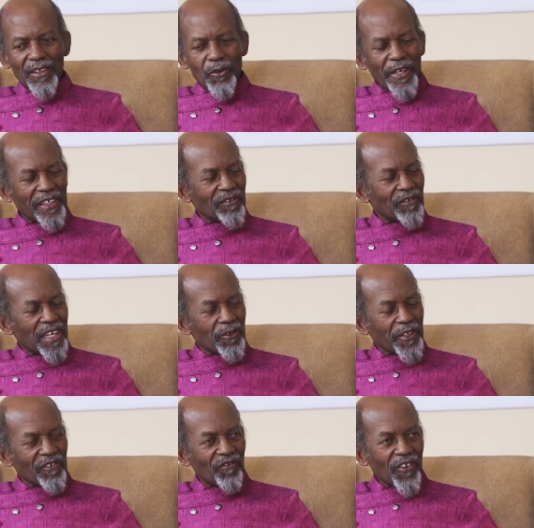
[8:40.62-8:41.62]
wherever
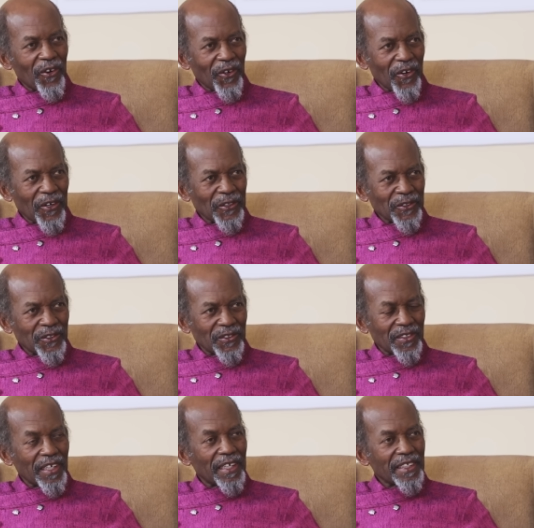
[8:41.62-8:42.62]
we
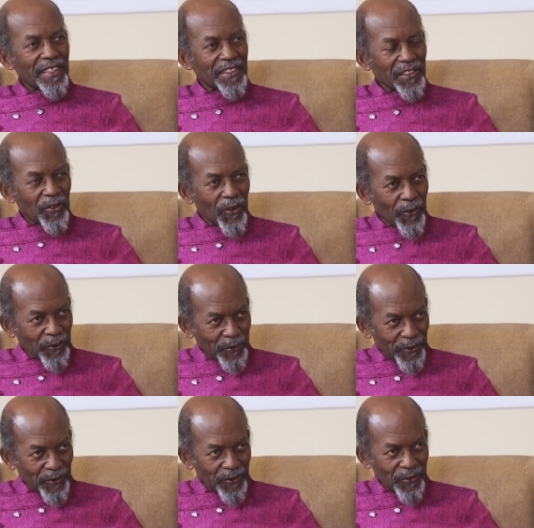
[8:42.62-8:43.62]
focus, energy
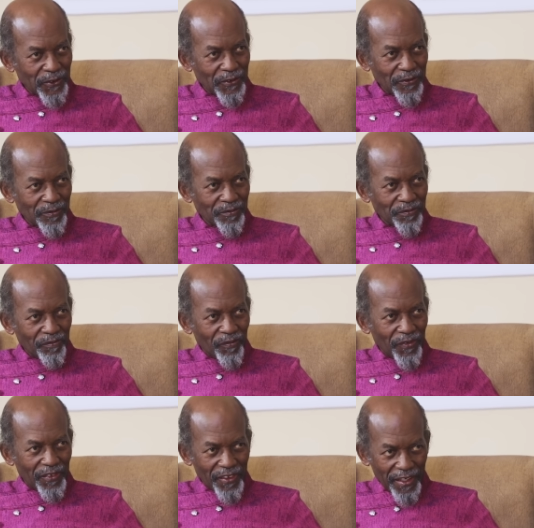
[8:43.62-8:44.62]
goes
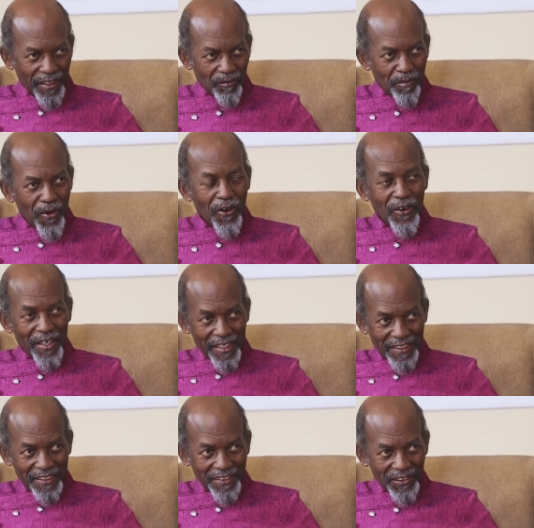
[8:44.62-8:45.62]
there. More
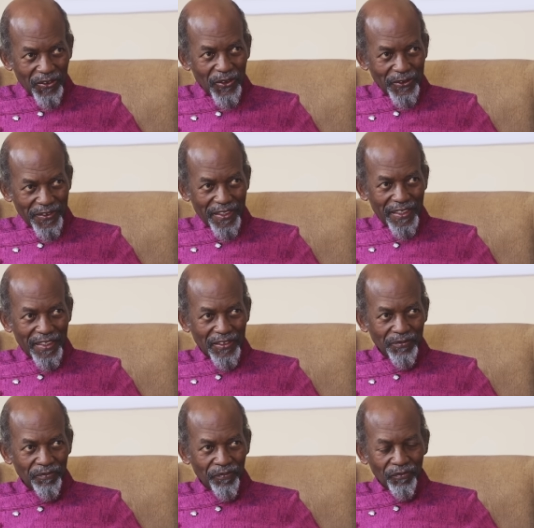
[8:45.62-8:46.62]
energy goes there.
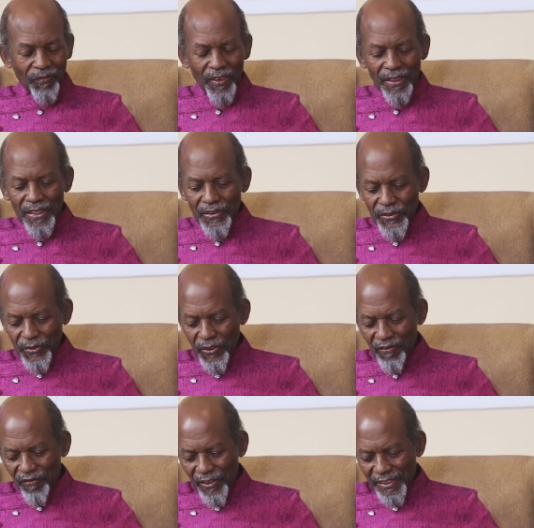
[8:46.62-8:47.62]

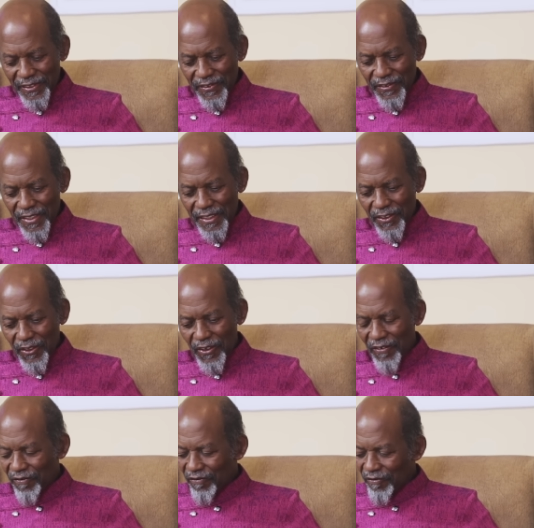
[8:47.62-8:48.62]
So for the sake
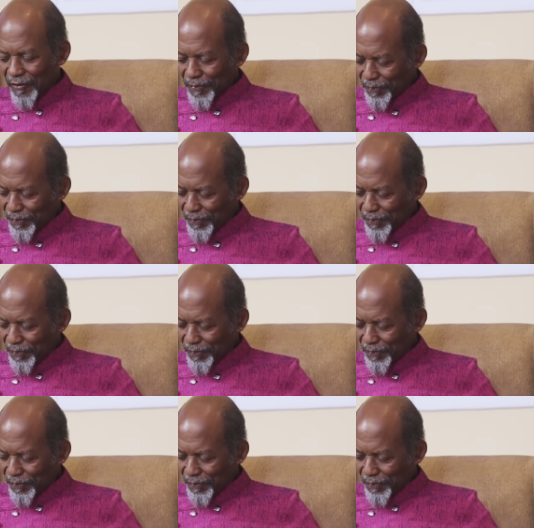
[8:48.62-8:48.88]
of